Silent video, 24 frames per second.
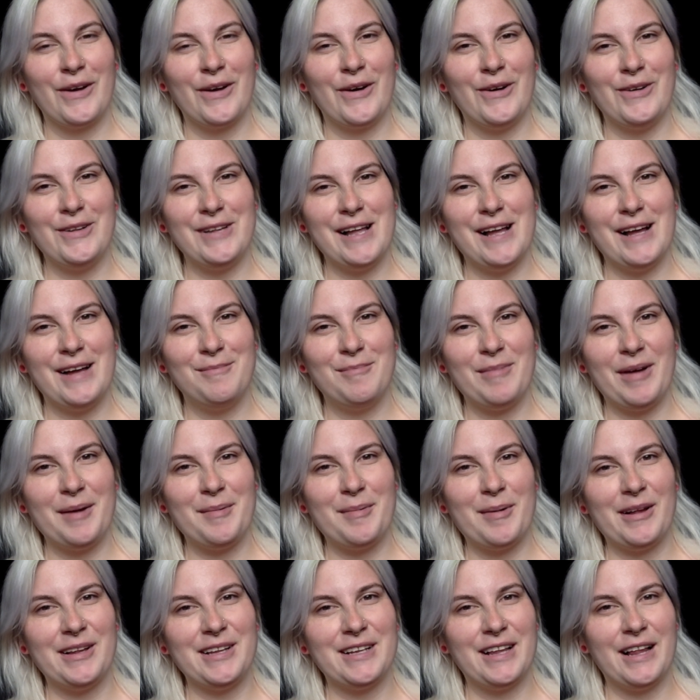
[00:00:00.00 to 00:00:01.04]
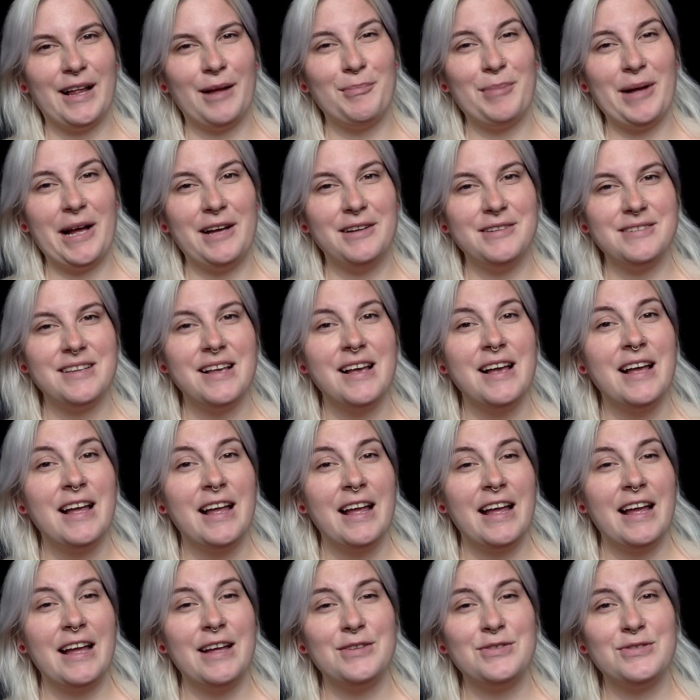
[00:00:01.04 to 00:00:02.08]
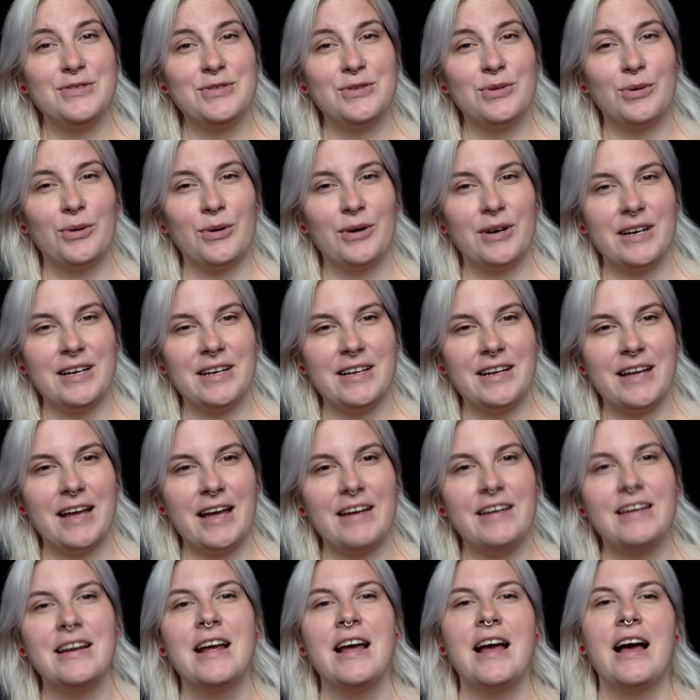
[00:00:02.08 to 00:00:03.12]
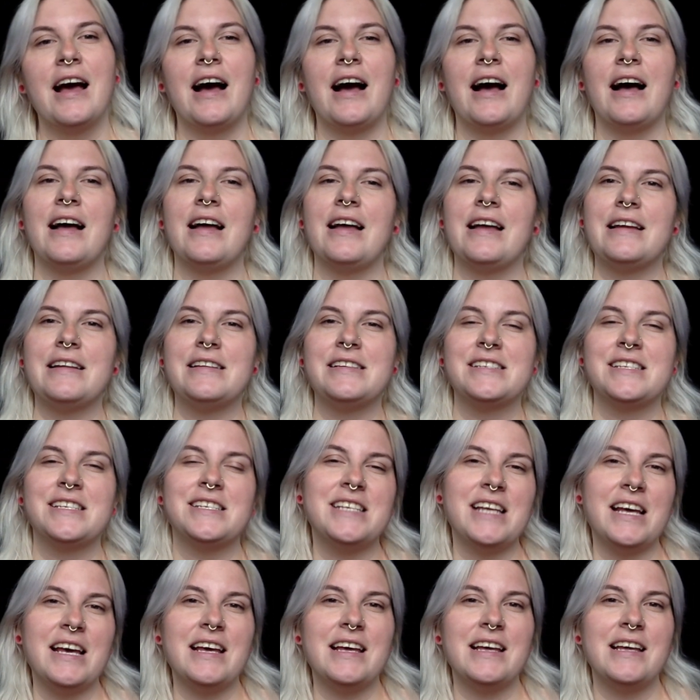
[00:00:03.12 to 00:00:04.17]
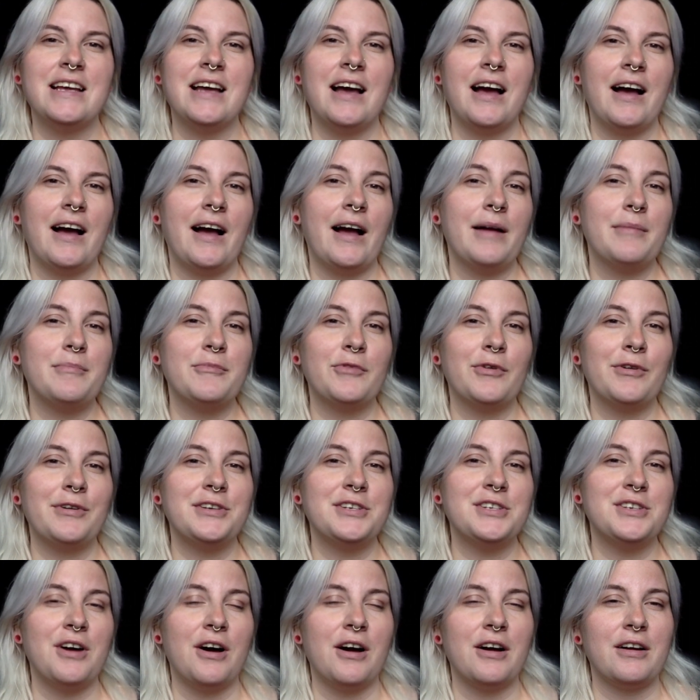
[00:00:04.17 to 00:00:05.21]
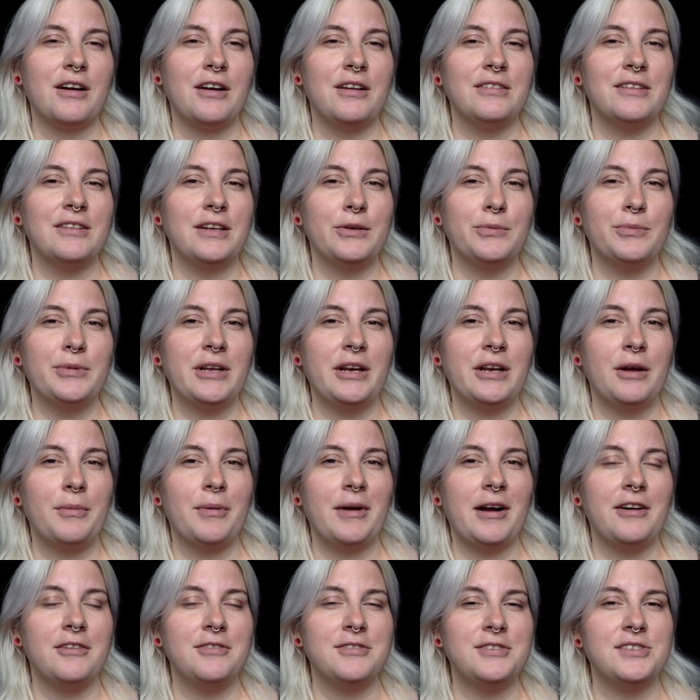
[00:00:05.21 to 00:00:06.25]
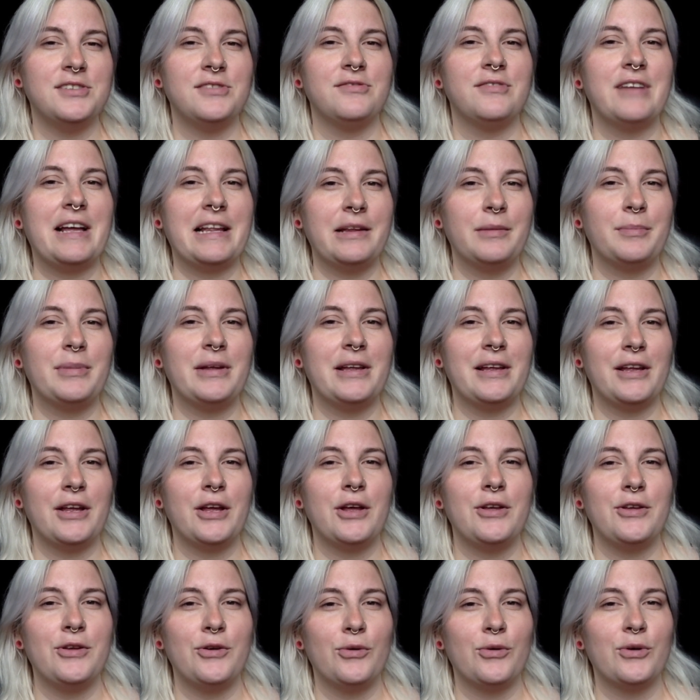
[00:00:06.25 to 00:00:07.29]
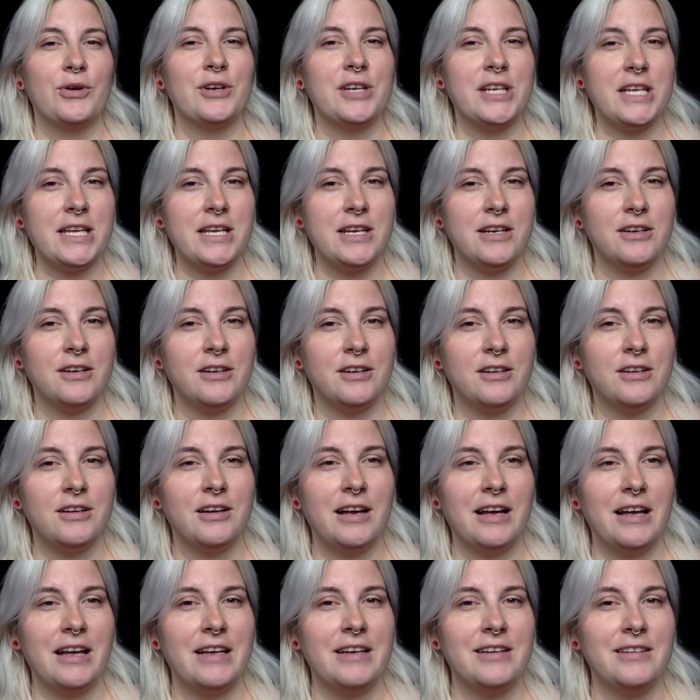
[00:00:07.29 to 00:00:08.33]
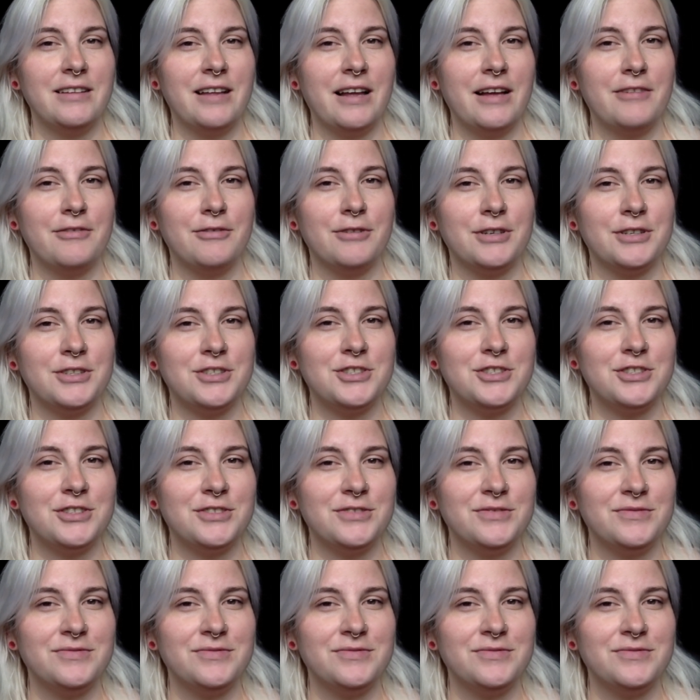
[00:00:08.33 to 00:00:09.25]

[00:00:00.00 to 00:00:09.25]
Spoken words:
Hola, my polyglot pals. It's Tori again, and today I'm going to talk a little bit about developing your ear in a language.